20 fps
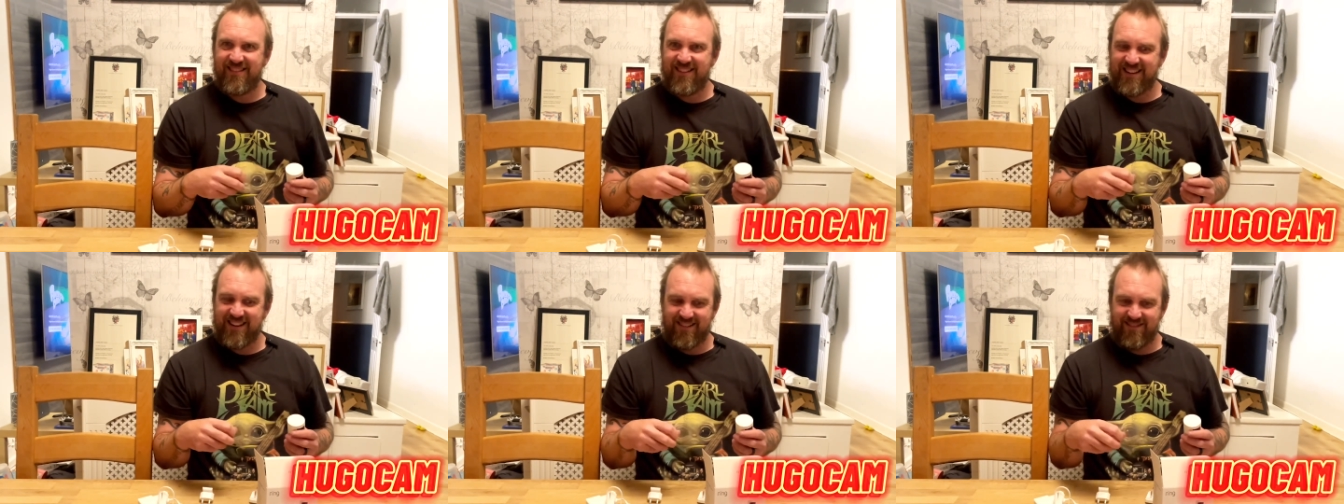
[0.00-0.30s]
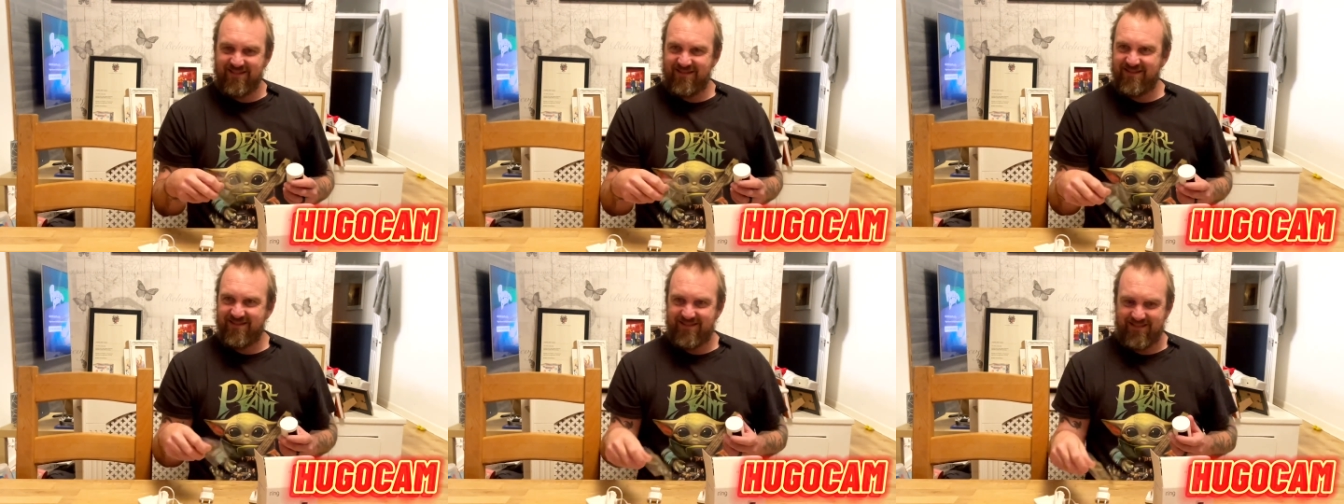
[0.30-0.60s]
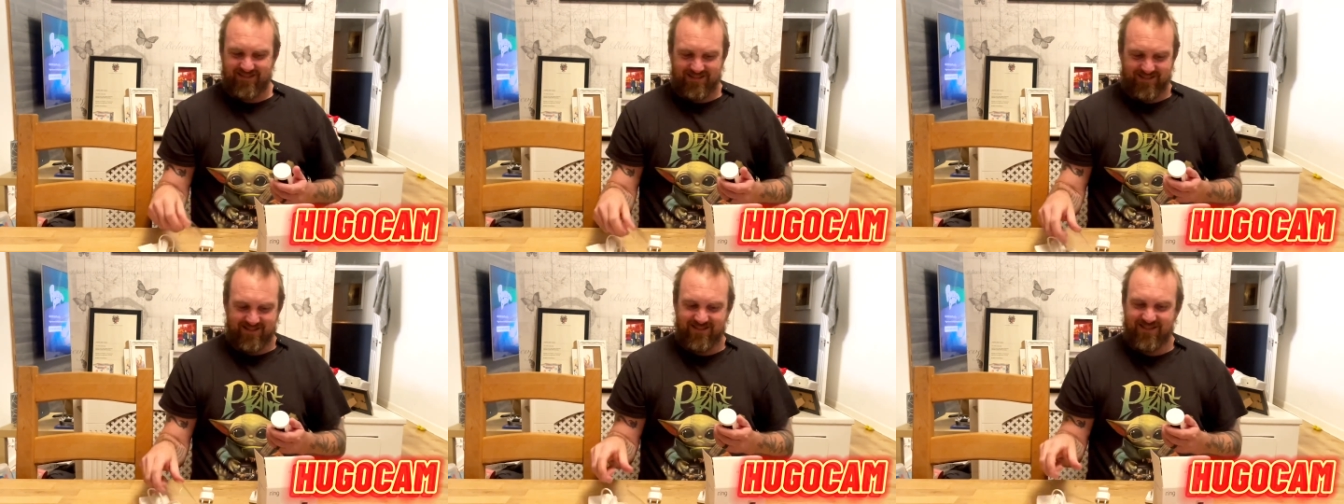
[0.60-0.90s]
Okay,
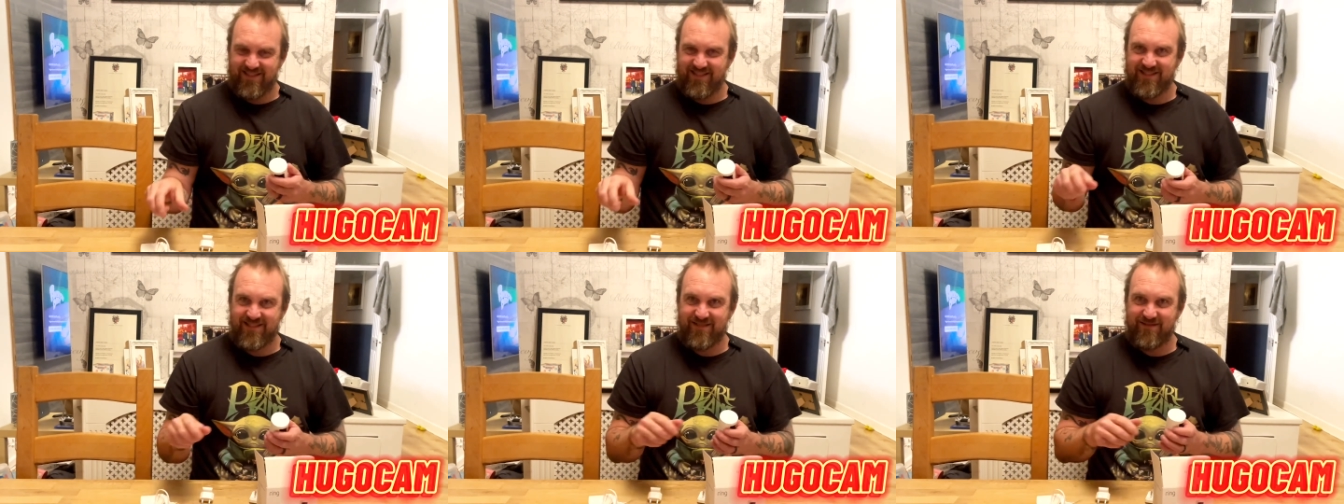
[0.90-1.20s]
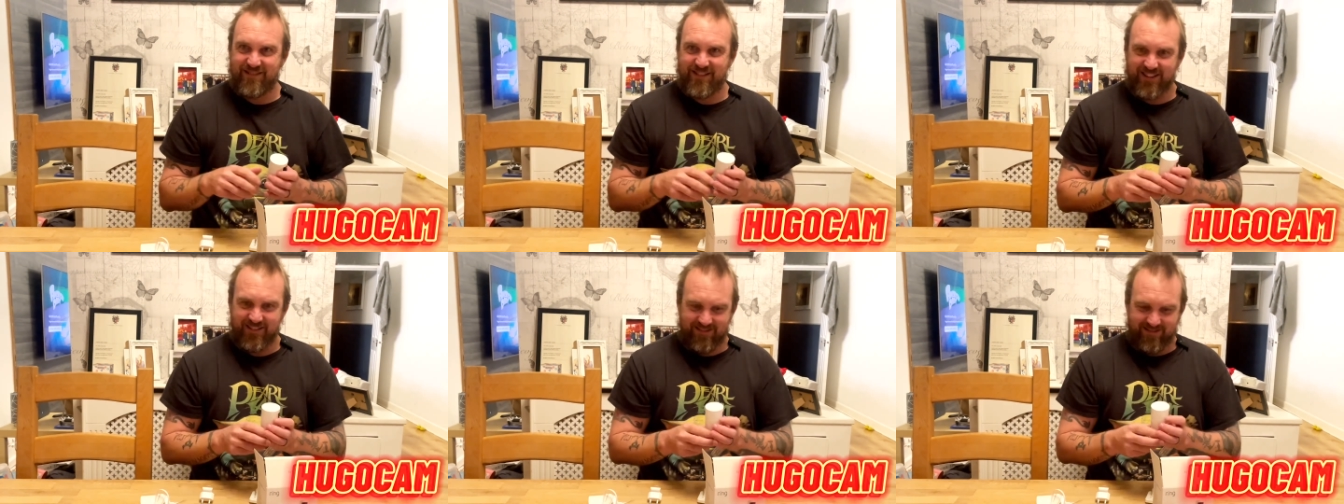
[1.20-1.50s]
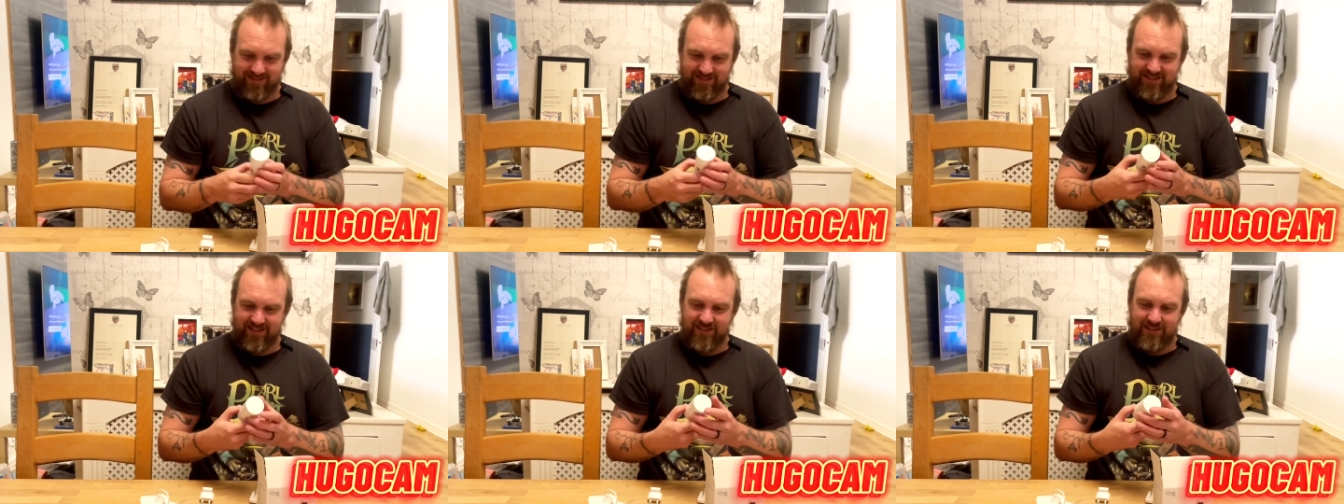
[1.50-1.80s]
told you.
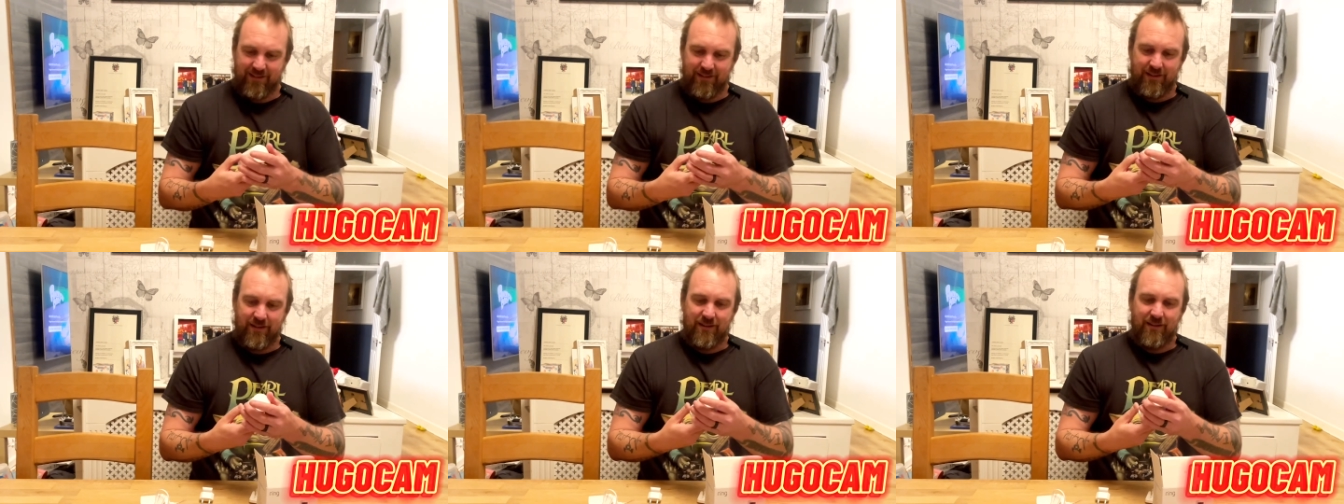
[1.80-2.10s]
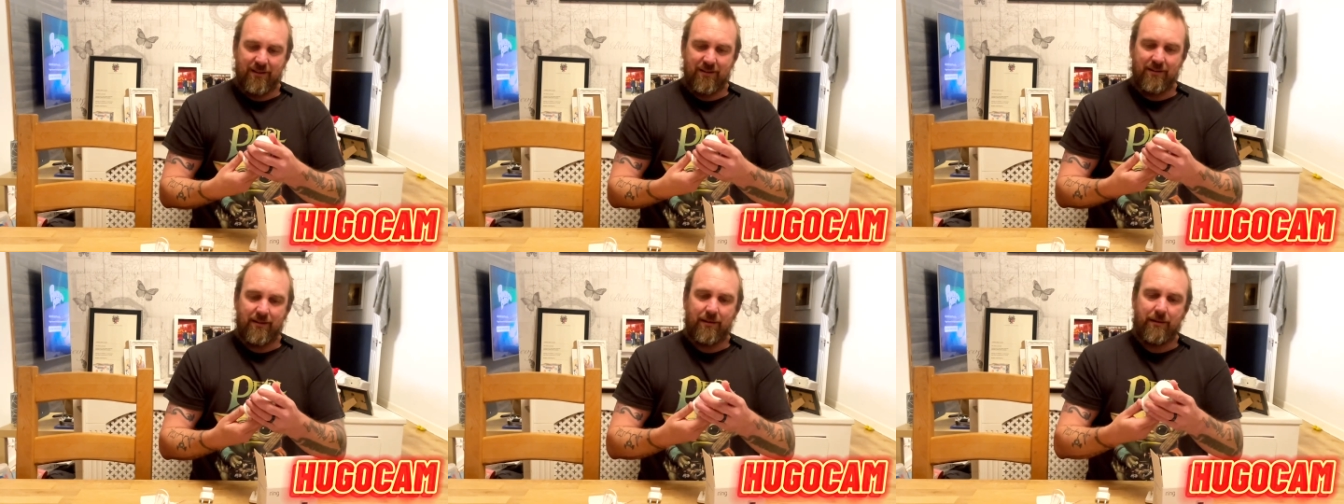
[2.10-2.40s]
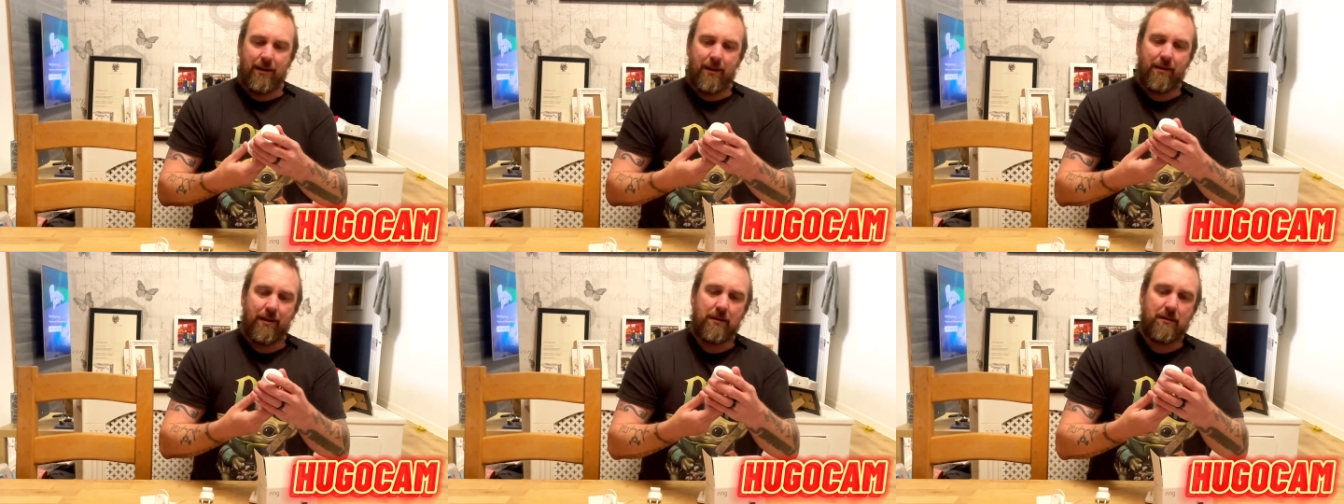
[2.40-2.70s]
So
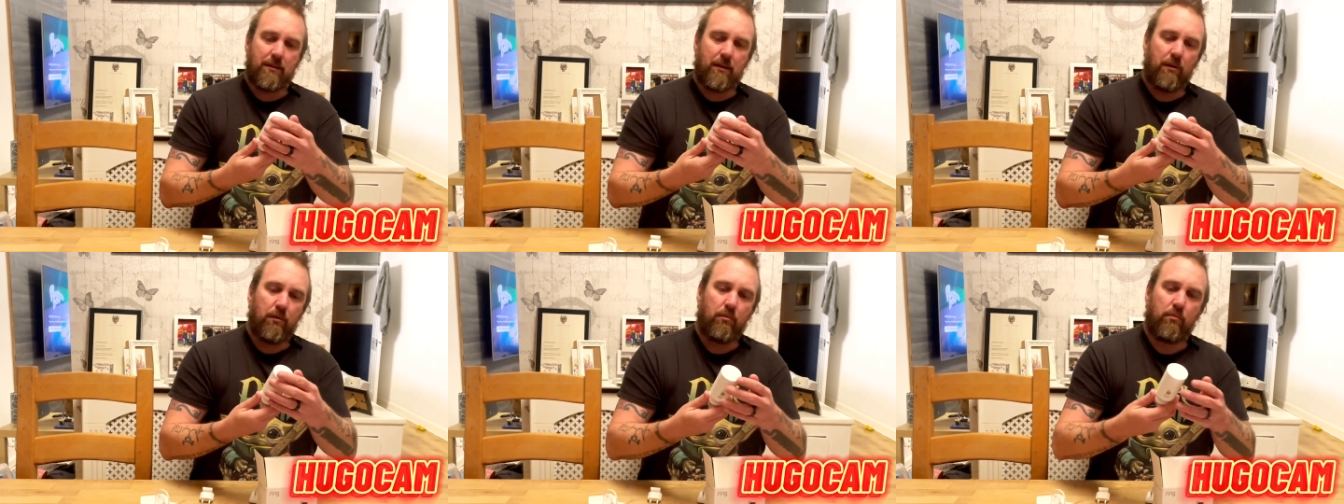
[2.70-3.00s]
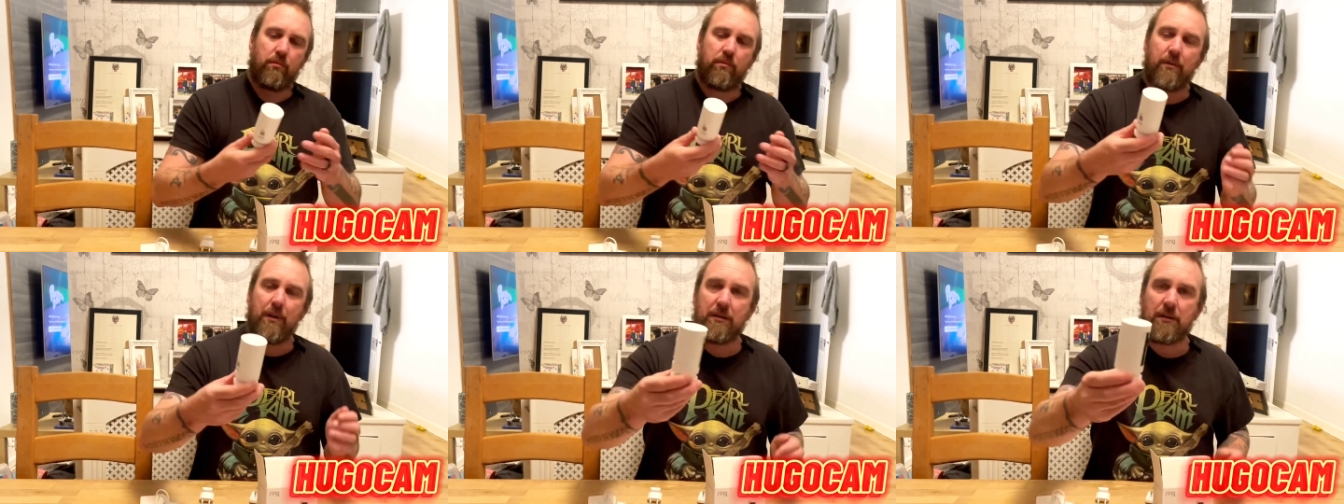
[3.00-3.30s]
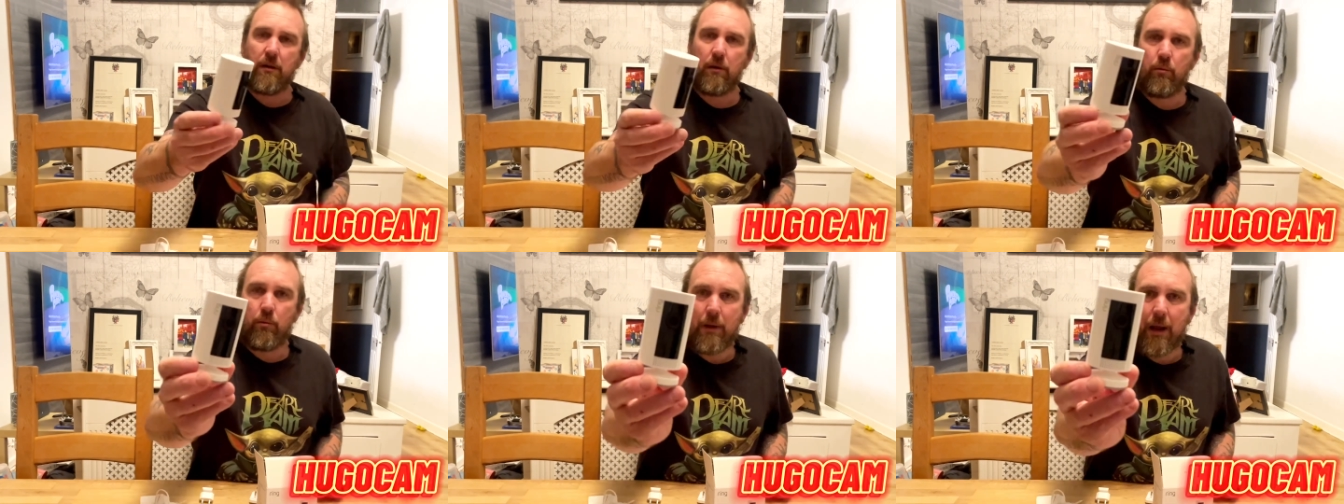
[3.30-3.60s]
yeah, that's the
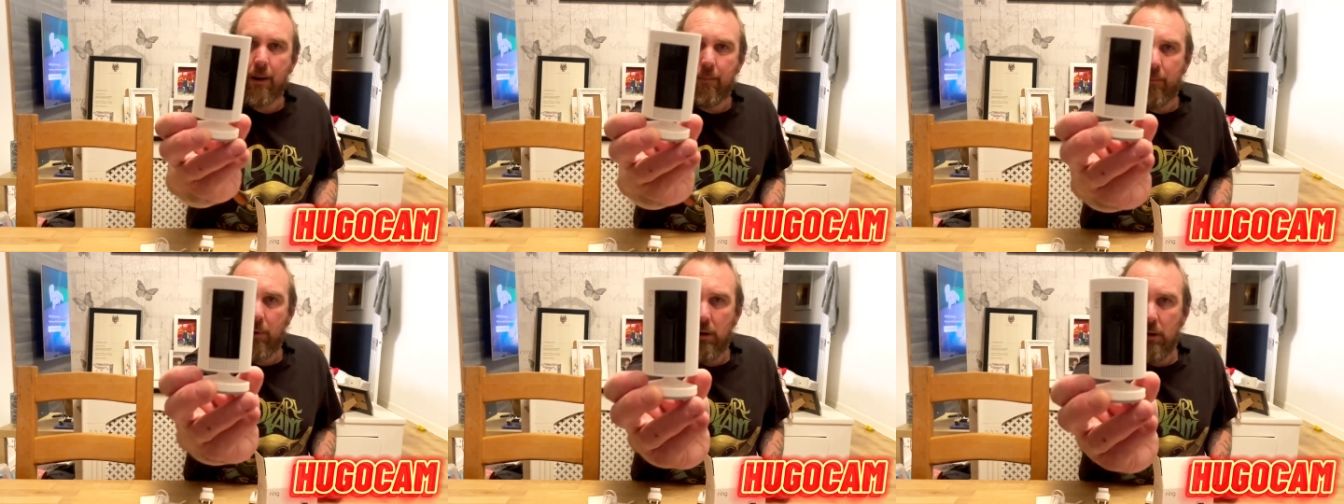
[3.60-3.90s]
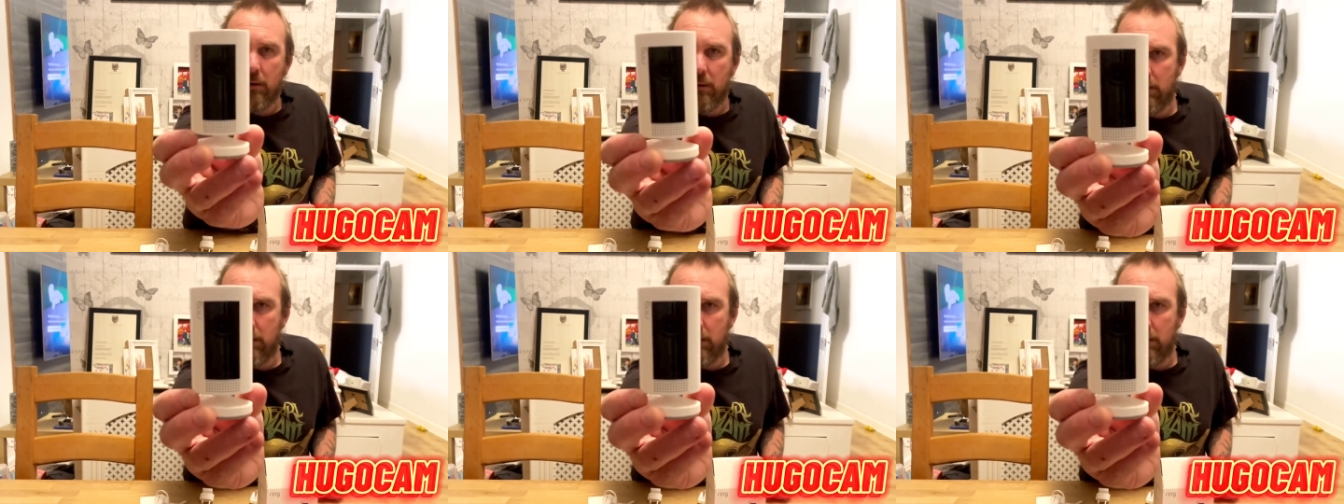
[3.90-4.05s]
little camera,